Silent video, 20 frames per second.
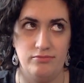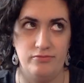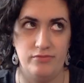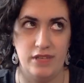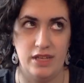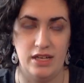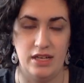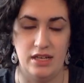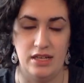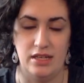
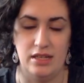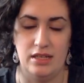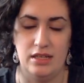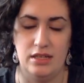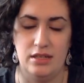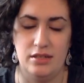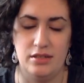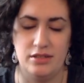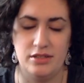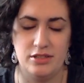
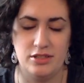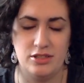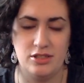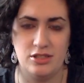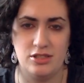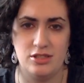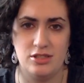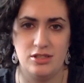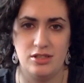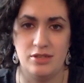uh,
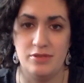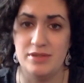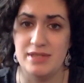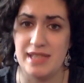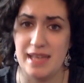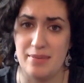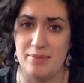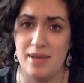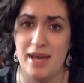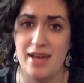it was
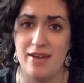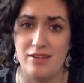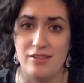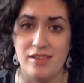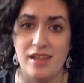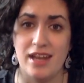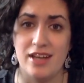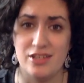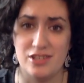that pattern that I